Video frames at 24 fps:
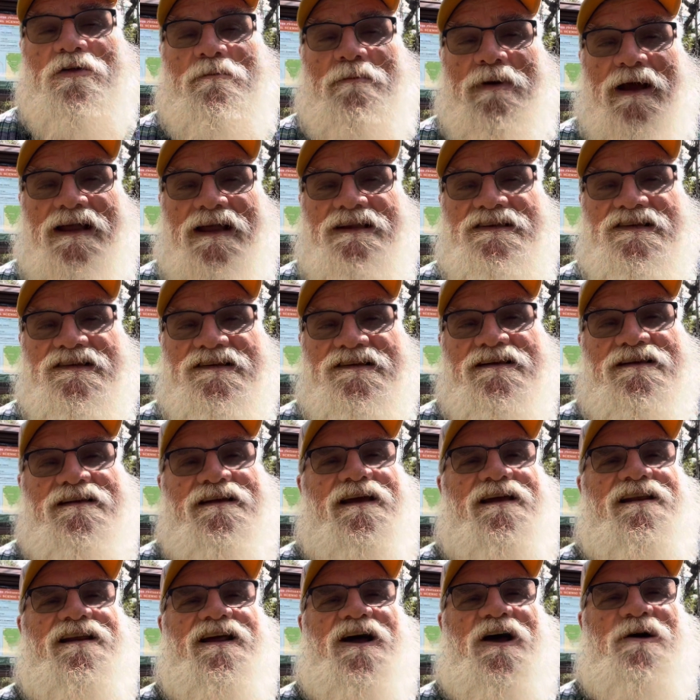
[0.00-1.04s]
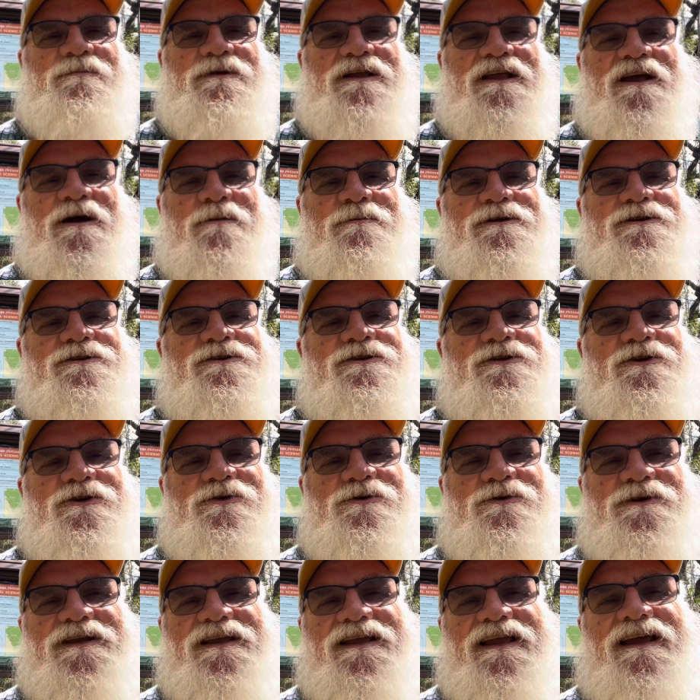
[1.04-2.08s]
best, and I'll be coming to
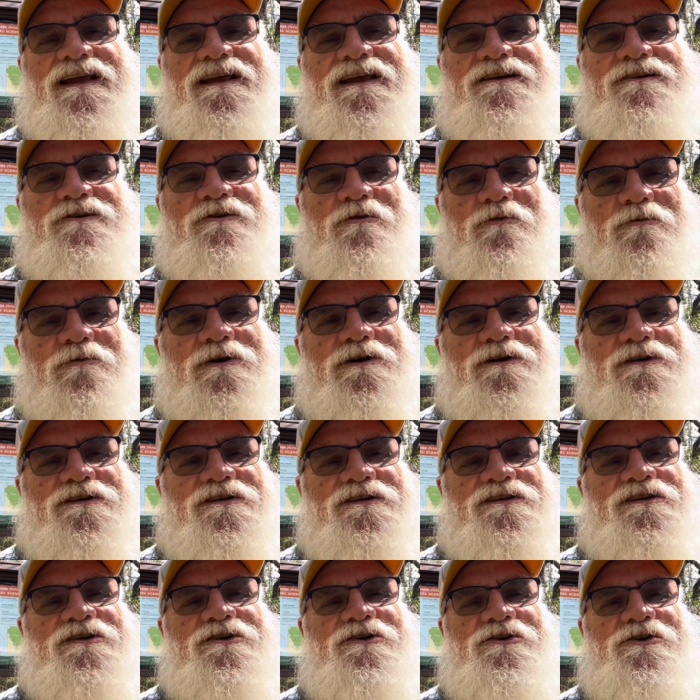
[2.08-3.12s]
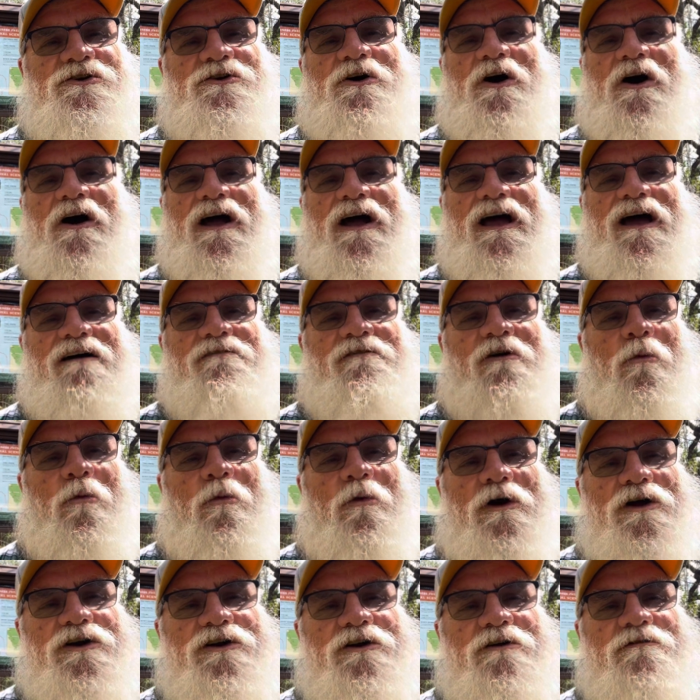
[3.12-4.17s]
you again real soon. You all have a
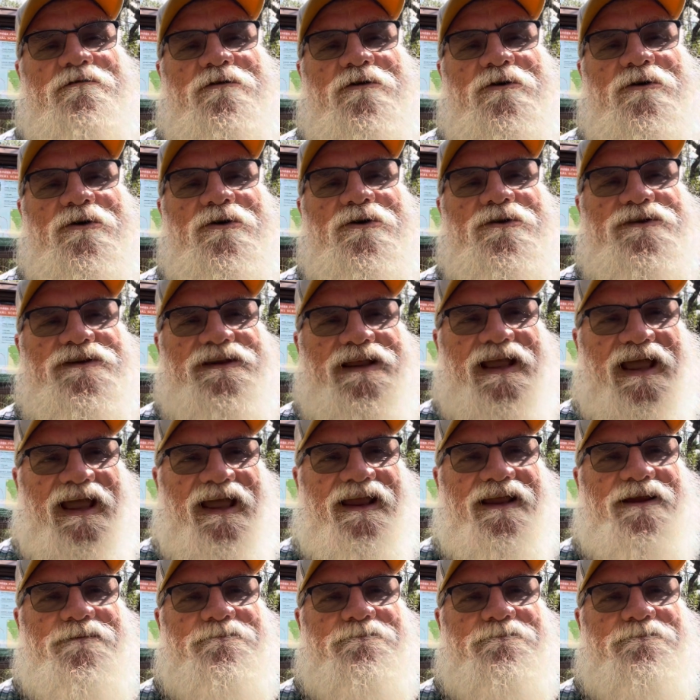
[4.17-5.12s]
wonderful day.